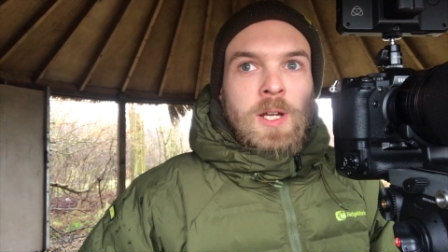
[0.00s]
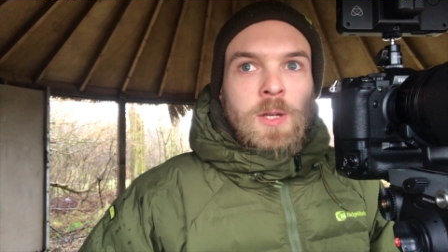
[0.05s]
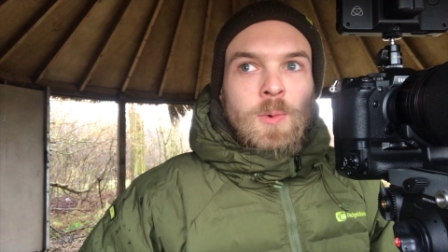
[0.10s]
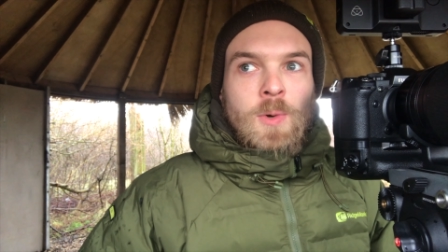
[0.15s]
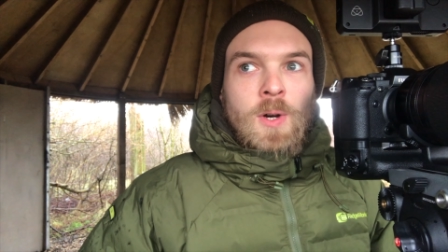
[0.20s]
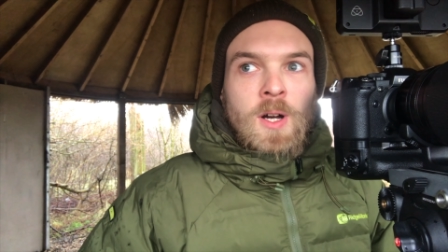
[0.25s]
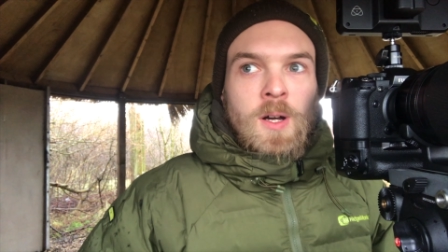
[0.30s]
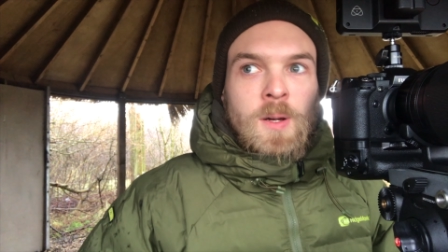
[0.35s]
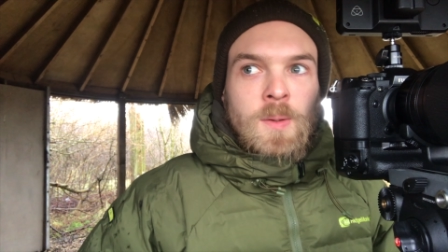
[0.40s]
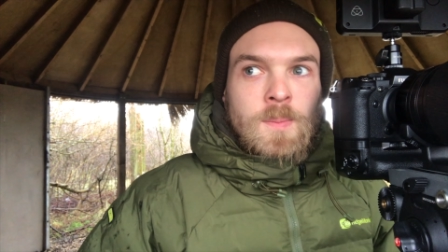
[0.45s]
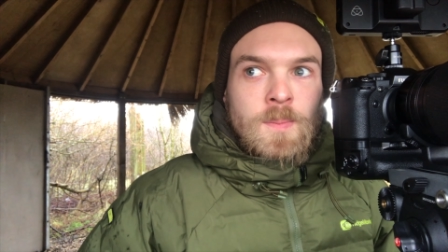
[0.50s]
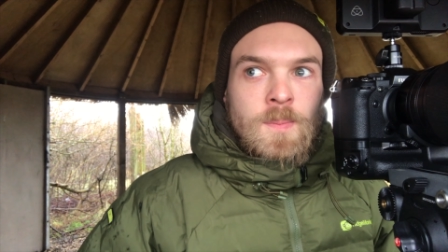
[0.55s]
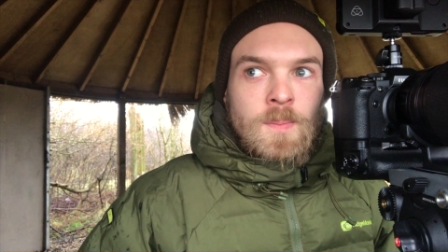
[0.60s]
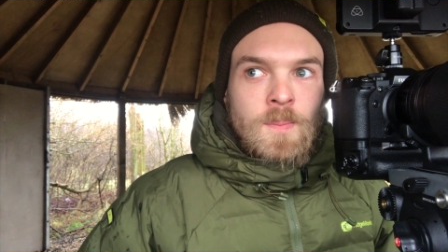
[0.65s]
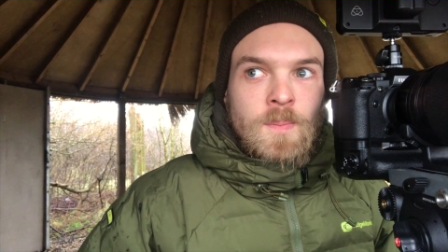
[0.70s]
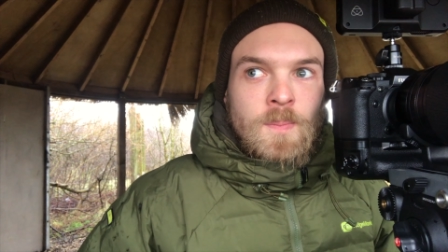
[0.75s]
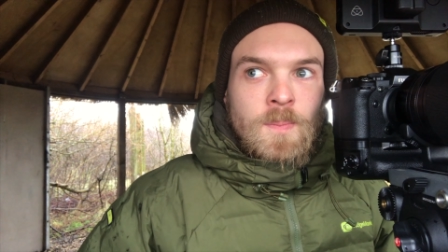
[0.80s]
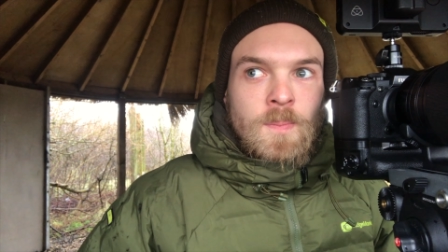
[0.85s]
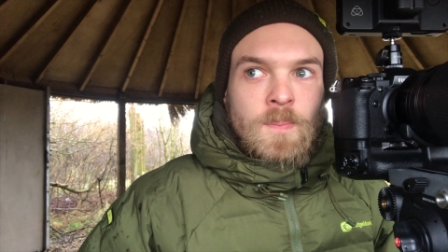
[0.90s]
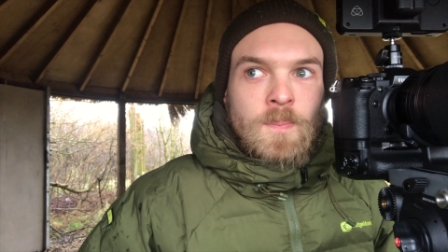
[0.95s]
you are
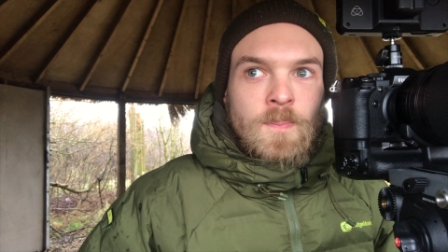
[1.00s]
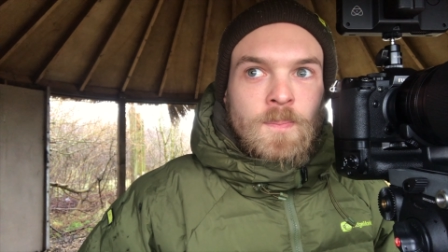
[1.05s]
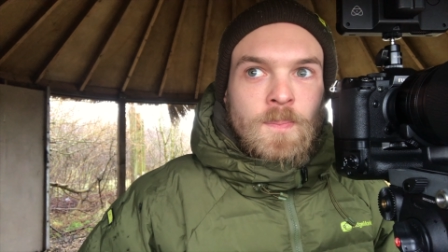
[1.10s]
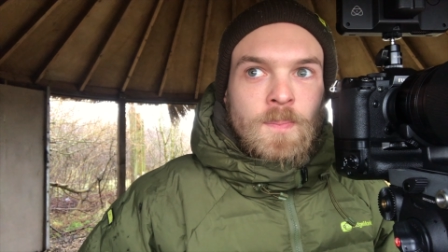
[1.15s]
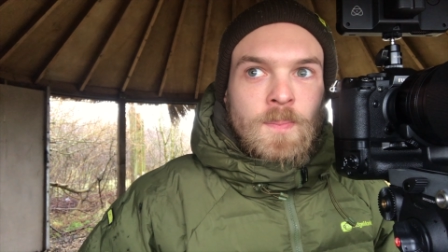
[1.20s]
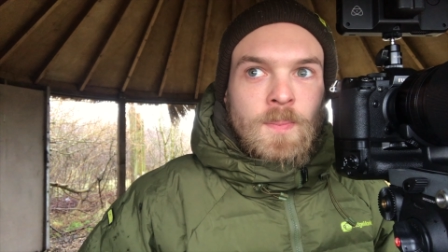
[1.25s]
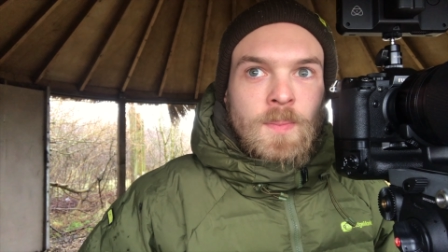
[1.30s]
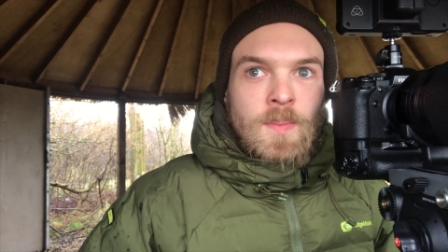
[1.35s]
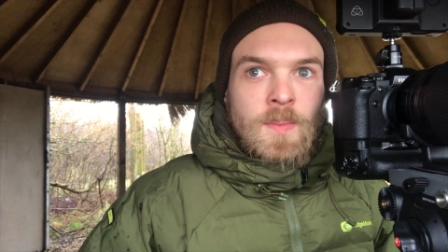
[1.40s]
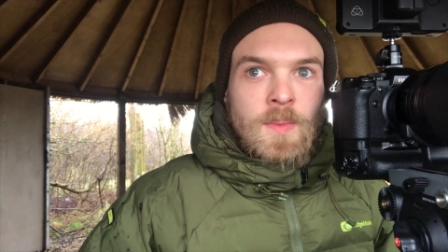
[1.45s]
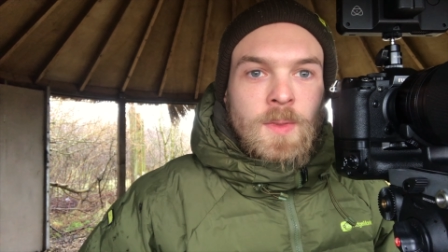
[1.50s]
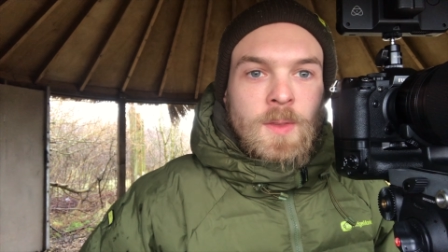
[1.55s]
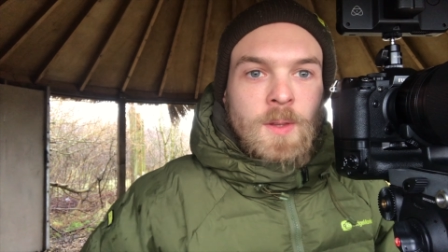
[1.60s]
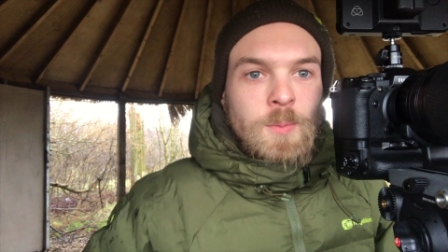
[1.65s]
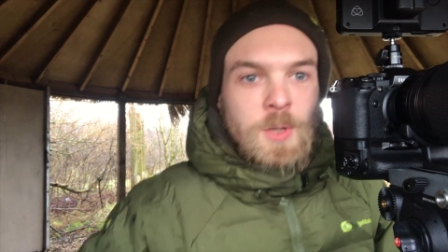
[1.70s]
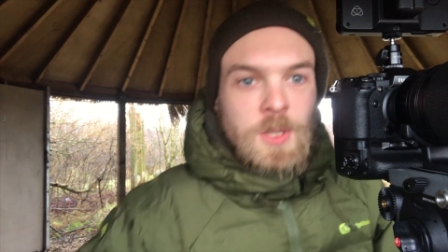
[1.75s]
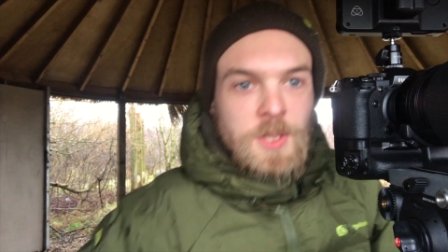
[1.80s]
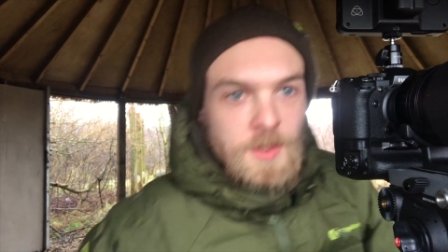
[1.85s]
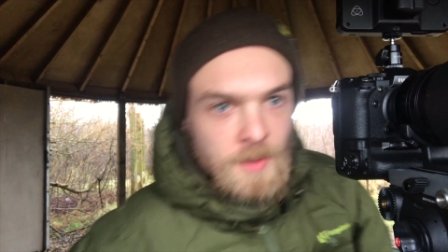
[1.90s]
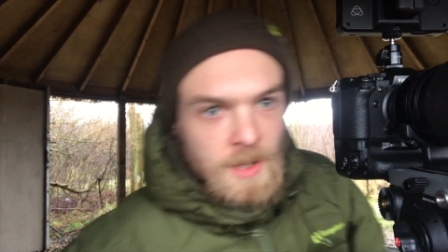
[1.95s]

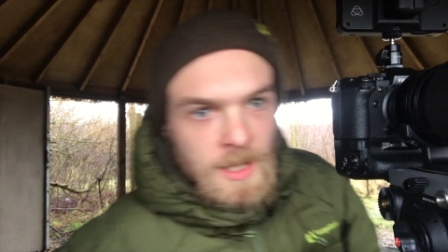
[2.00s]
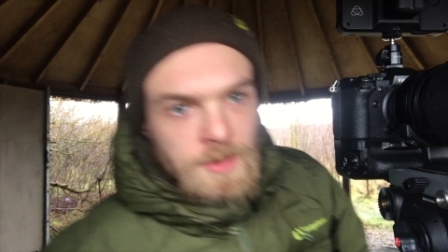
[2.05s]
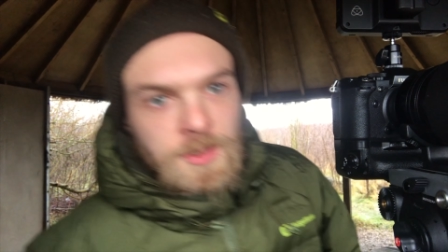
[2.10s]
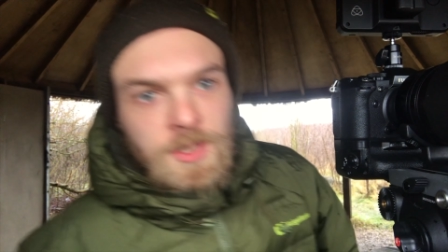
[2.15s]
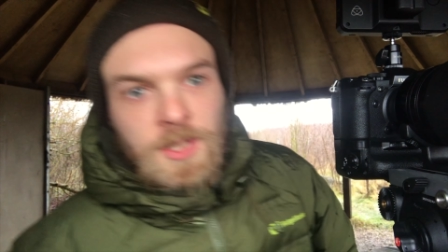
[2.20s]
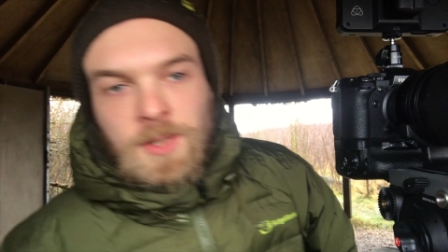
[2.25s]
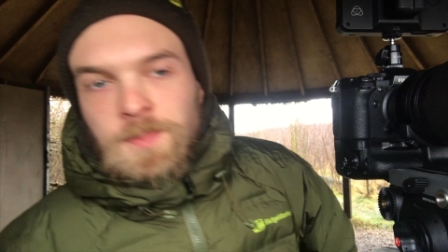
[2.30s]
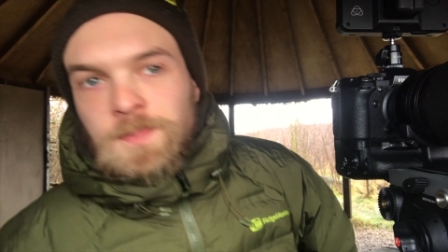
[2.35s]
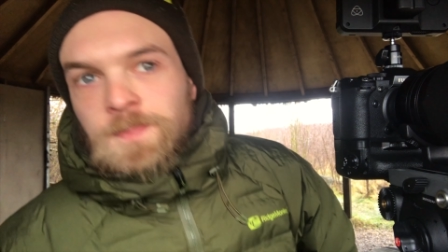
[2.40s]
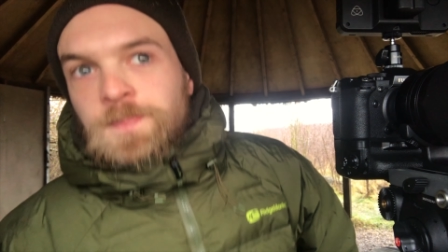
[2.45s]
and what's around you,